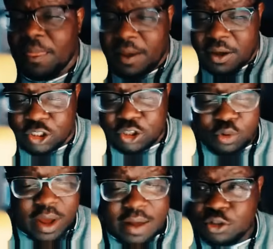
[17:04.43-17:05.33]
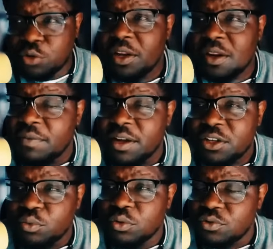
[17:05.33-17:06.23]
So you have two
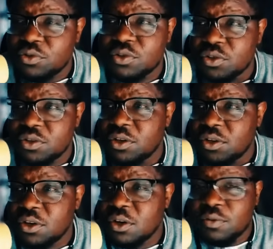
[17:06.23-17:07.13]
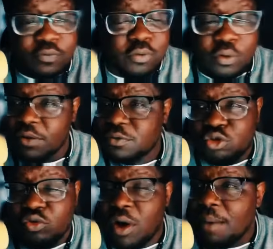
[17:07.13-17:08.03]
individuals full of
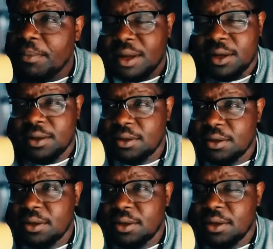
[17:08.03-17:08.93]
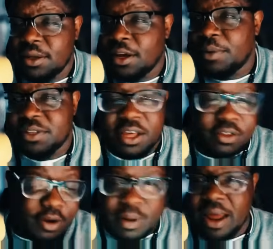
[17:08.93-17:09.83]
trauma coming together.
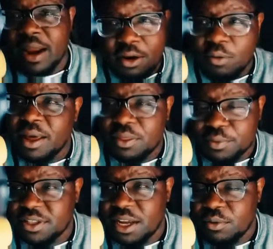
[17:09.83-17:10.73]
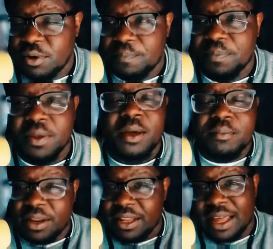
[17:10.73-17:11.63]
And I know Beth was later on,
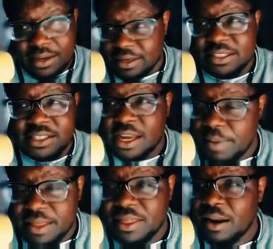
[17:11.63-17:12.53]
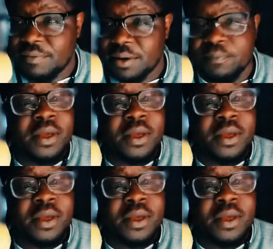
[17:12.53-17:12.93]
but let's take Beth out of it.